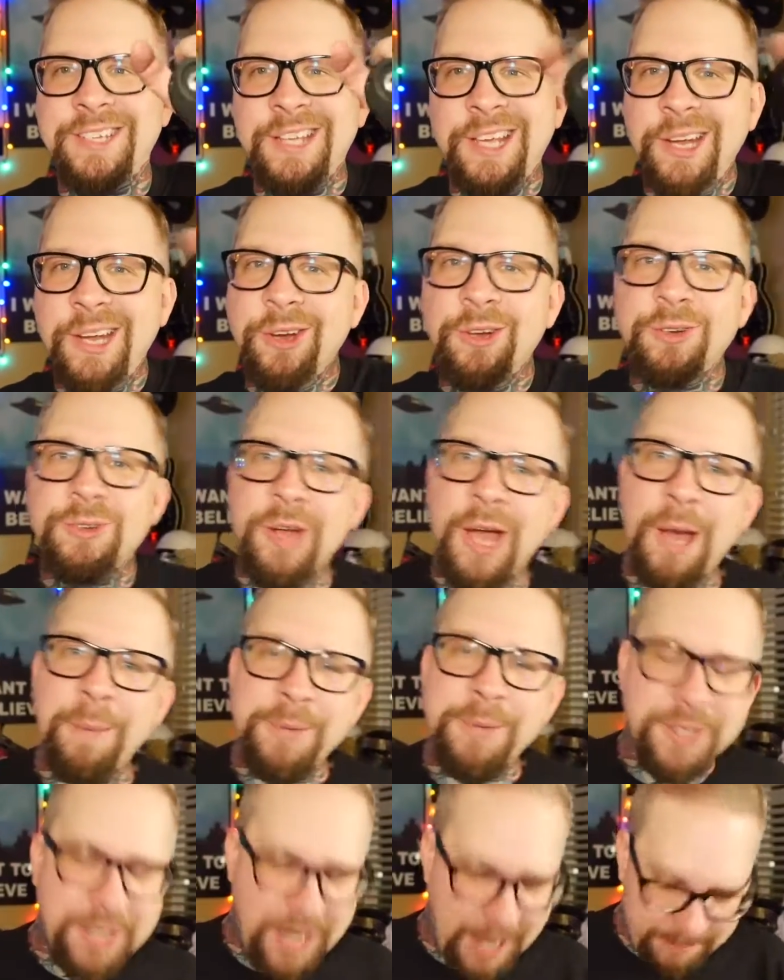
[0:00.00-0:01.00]
Teardrop
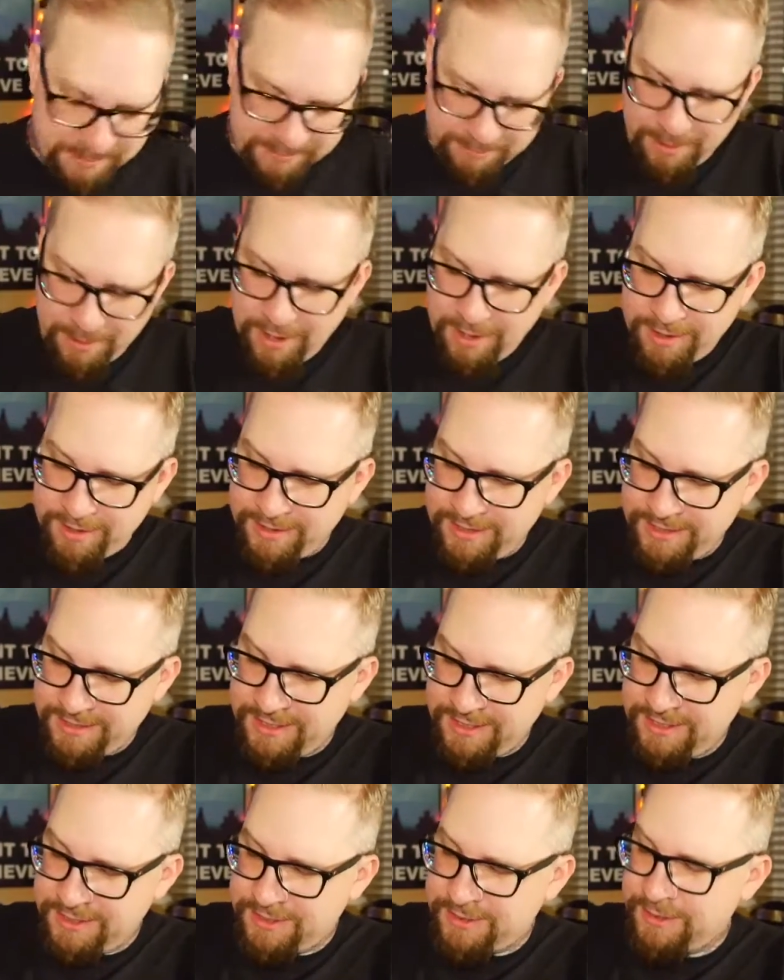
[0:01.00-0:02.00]
shaped mod.
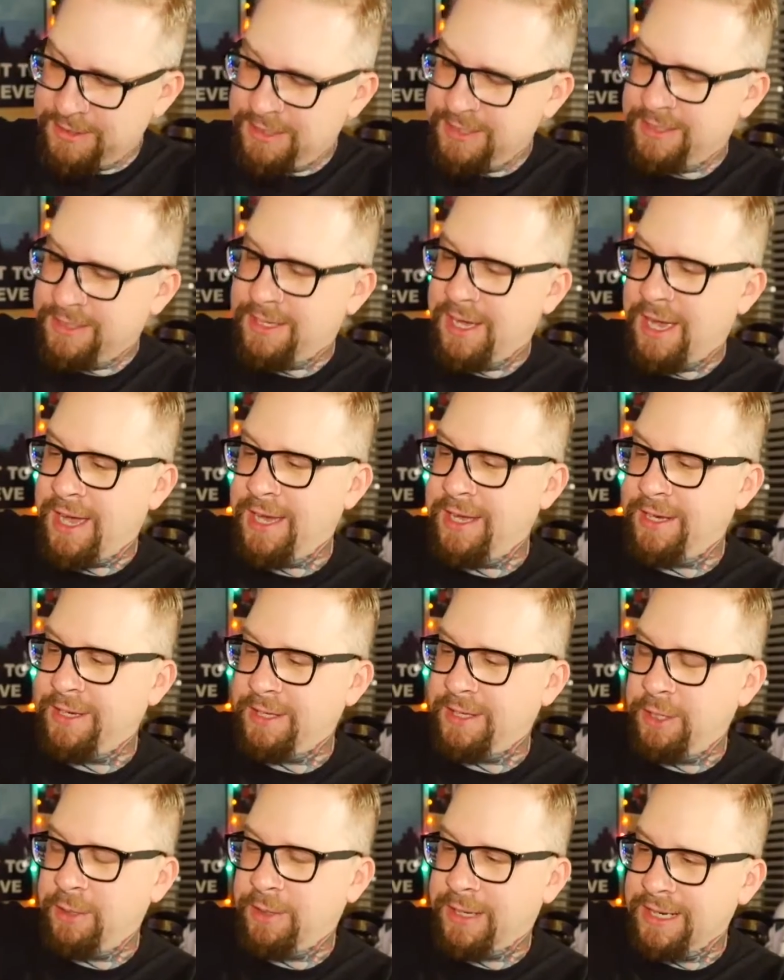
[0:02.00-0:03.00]
This is designed,
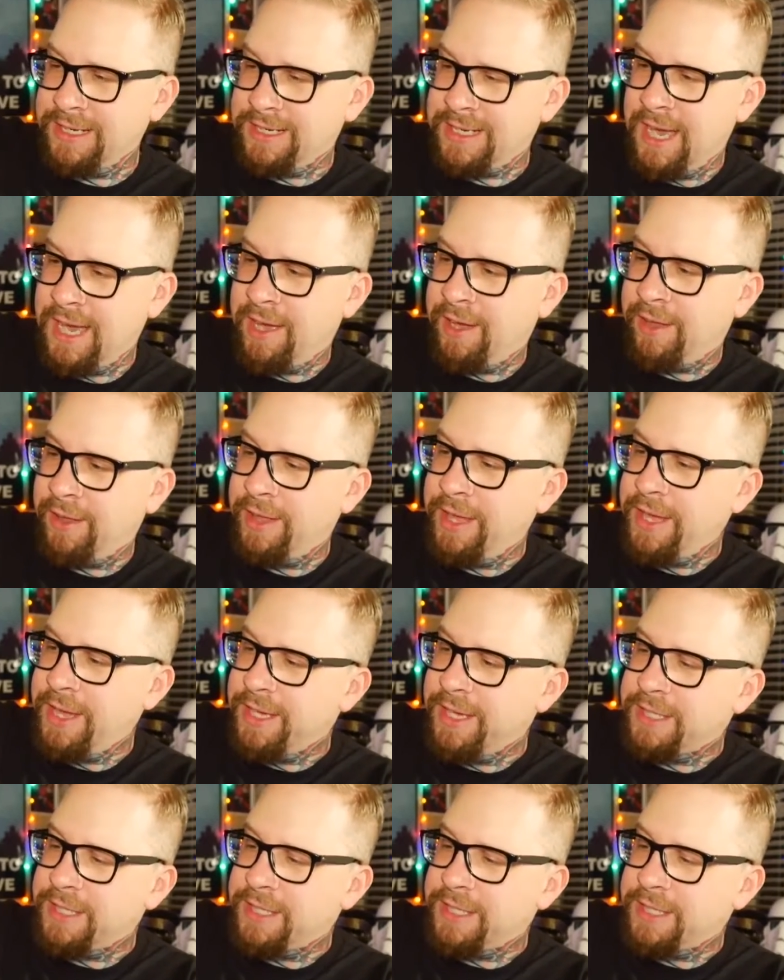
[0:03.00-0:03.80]
you can tell,